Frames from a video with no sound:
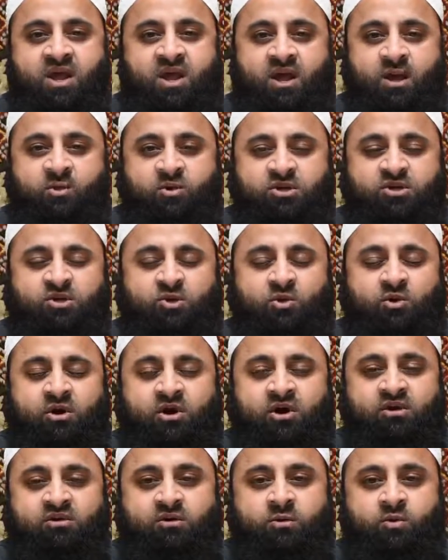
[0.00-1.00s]
I wish you
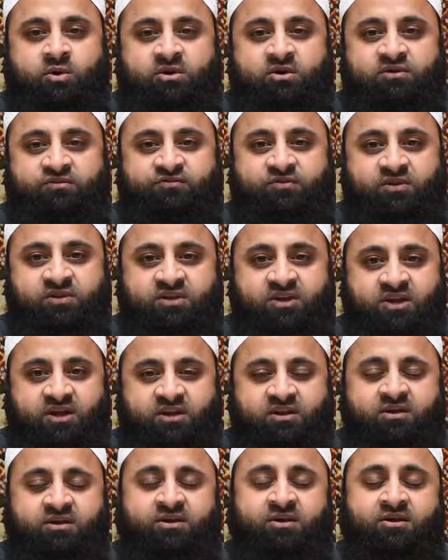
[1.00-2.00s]
all a wonderful
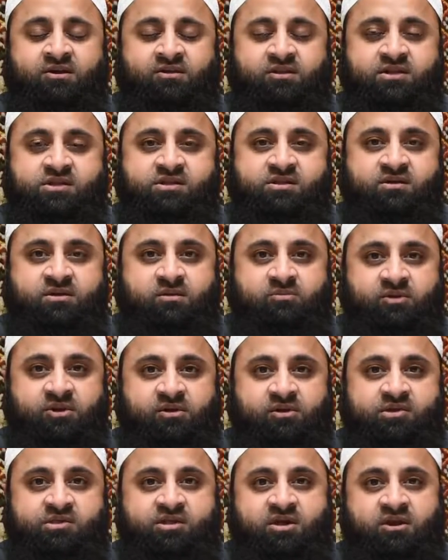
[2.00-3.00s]
day. This is
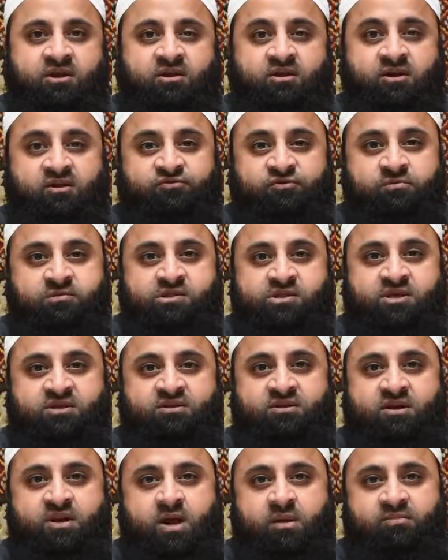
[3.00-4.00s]
Nabil signing off from
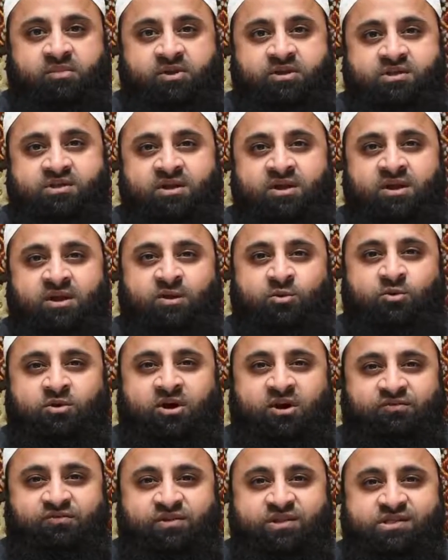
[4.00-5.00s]
Scentonomics, where
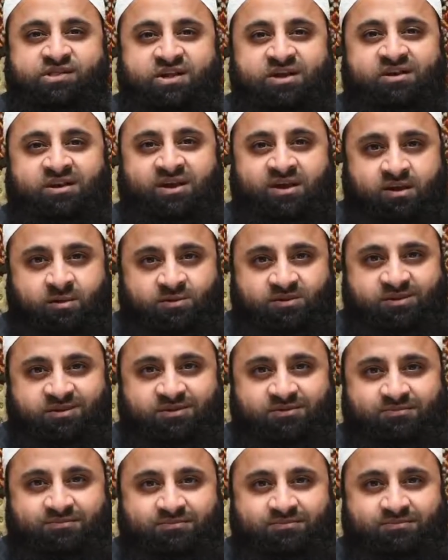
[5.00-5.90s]
every cent counts.